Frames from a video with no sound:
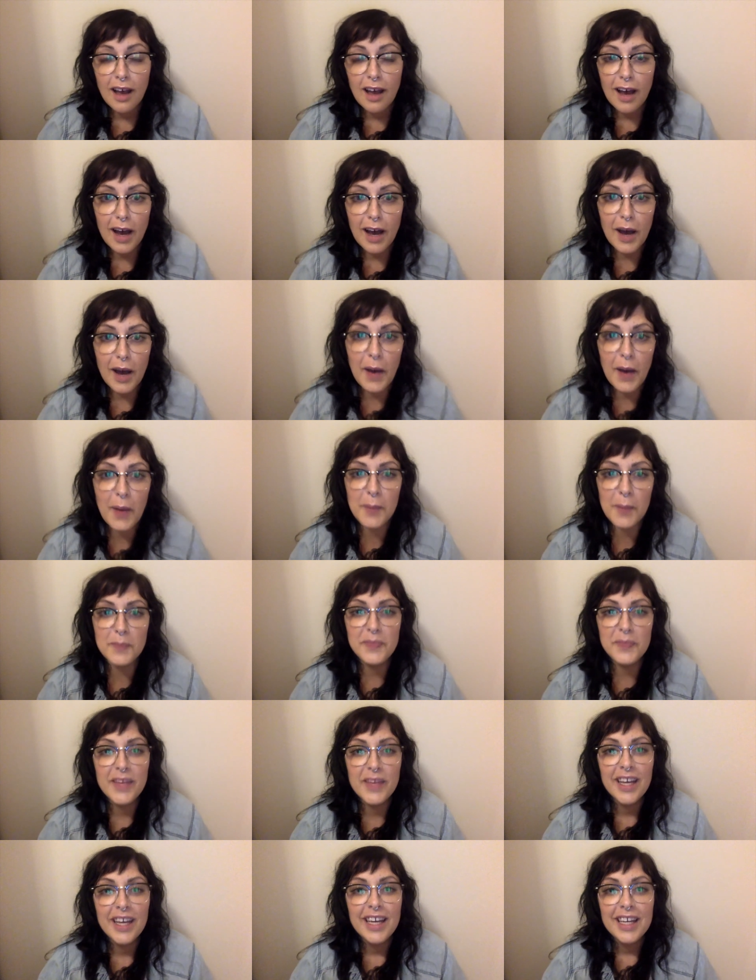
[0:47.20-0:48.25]
Um,
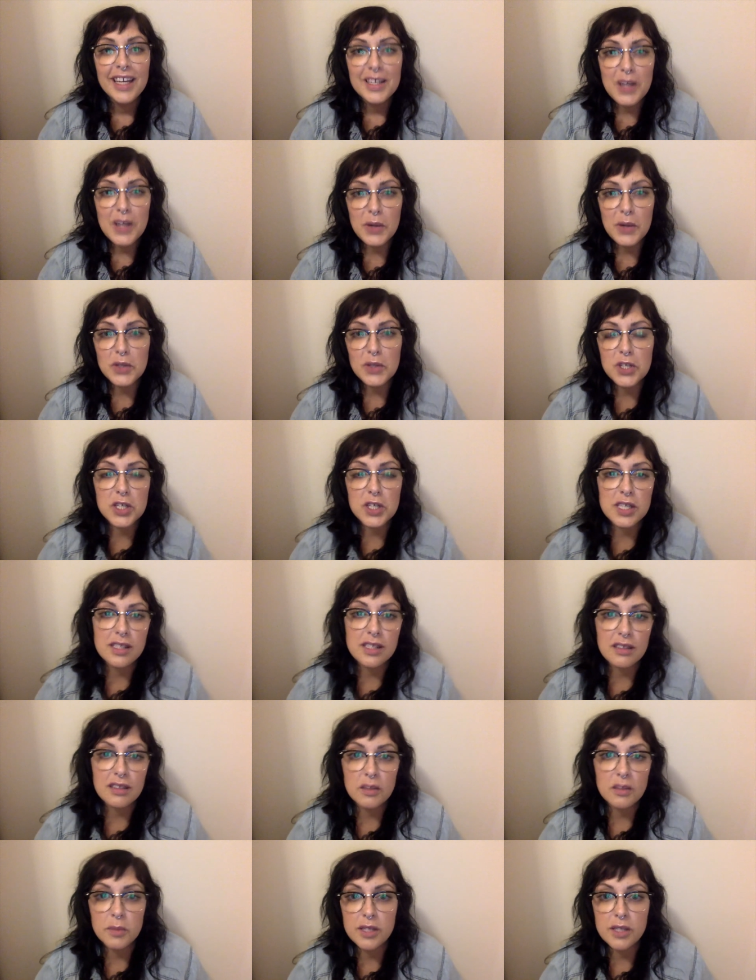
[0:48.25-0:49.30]
no, she's in
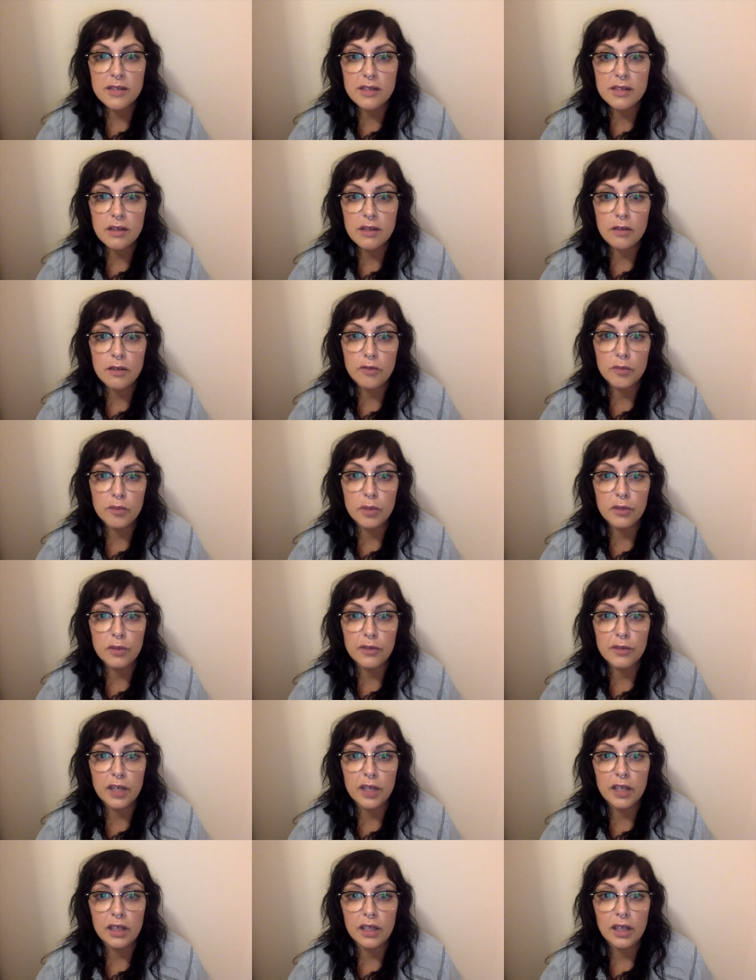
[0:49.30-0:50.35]
the midst of
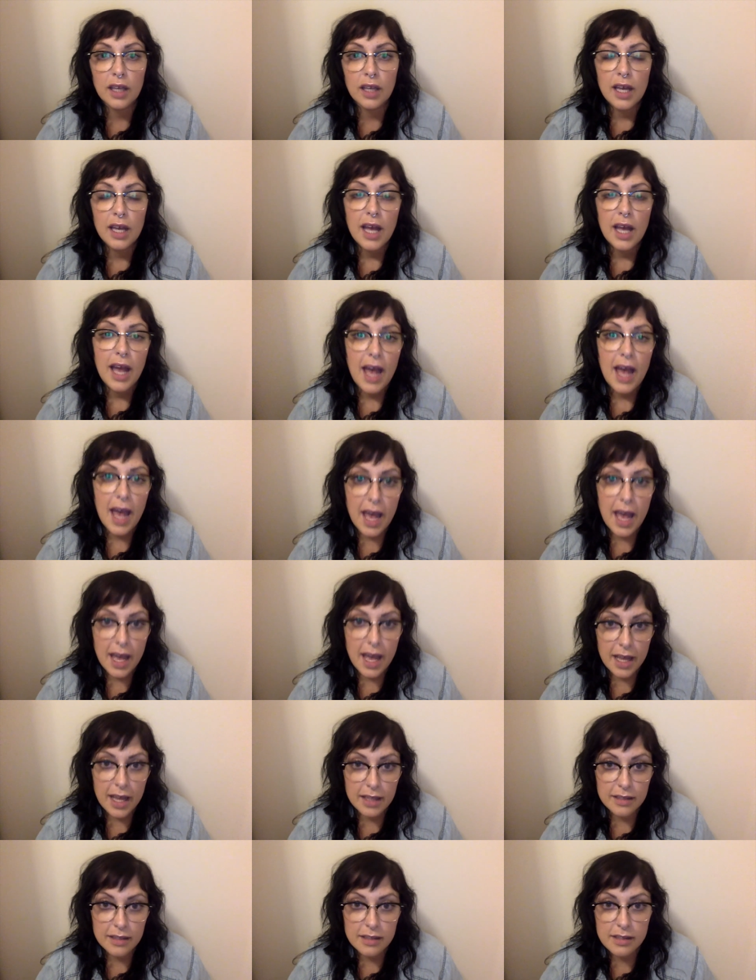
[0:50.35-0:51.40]
moving,
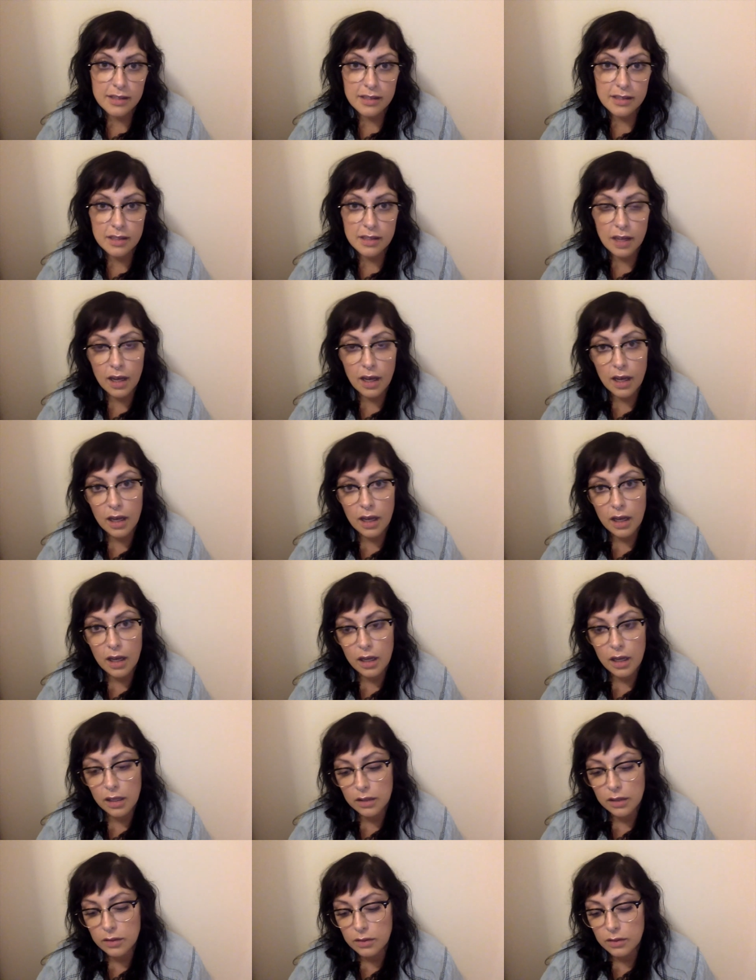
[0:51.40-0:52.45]
and
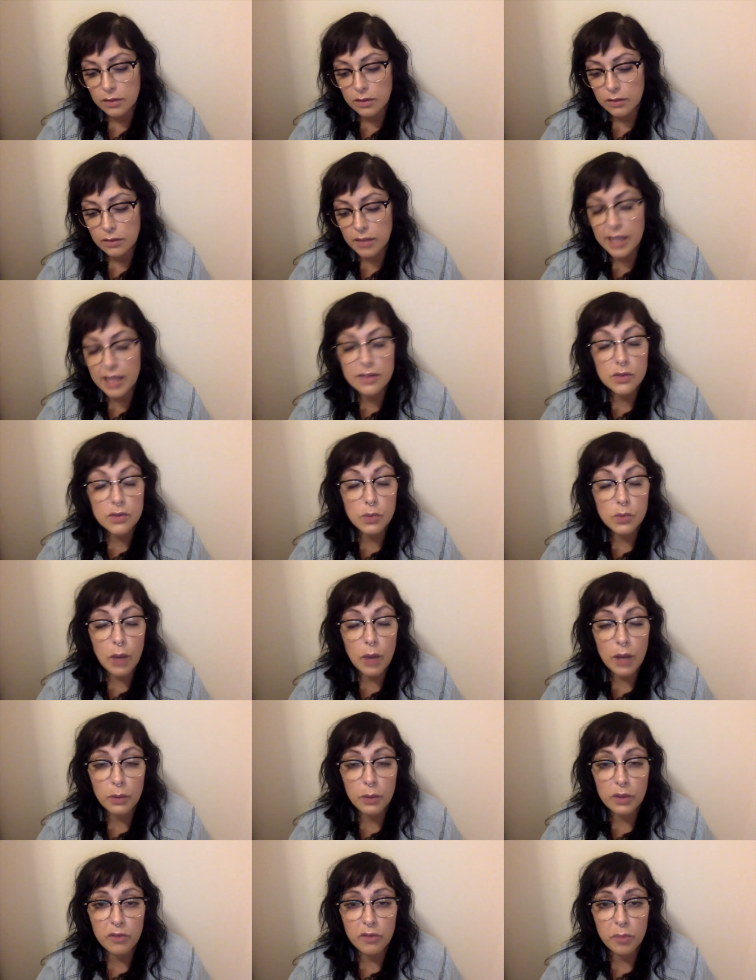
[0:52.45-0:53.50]
uh, that's why
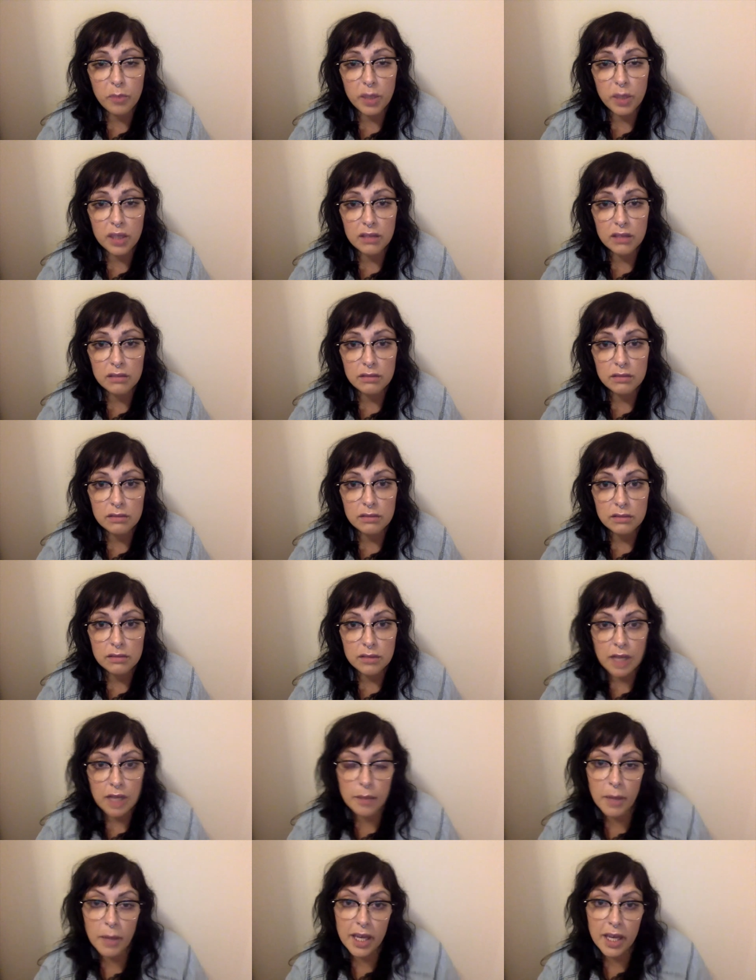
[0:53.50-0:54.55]
we've been
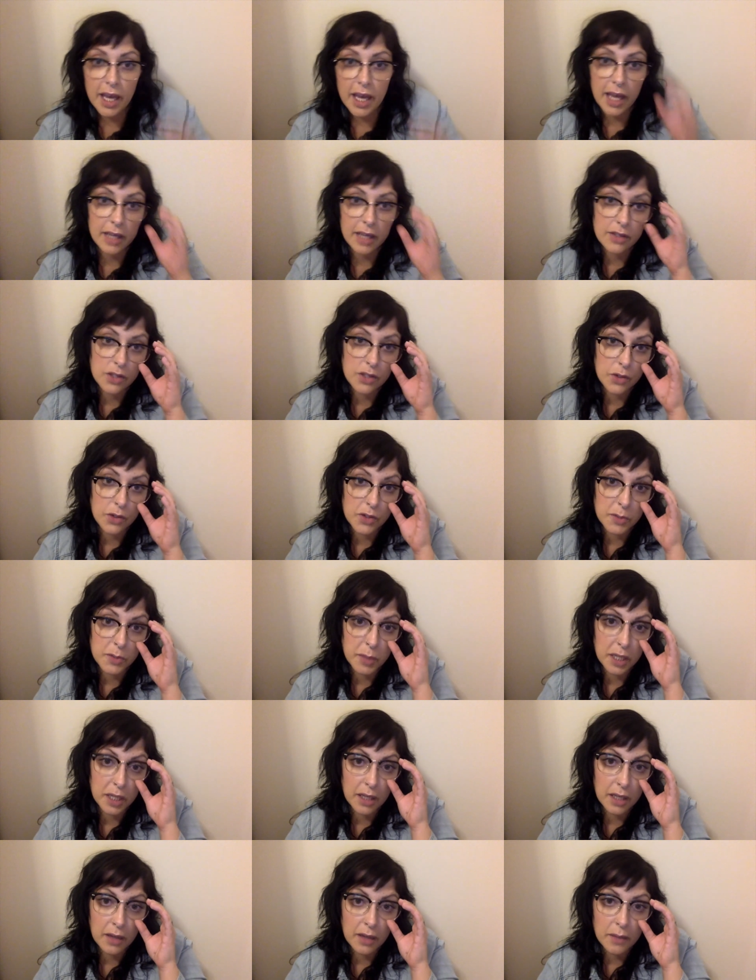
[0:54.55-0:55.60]
MIA, so to
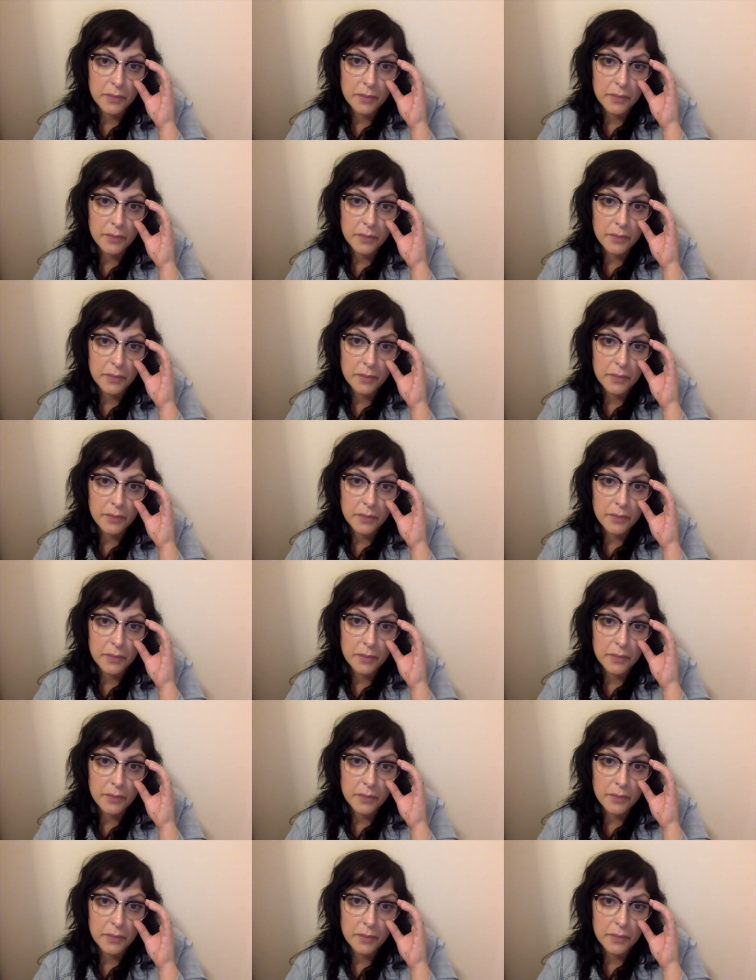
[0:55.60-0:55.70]
speak.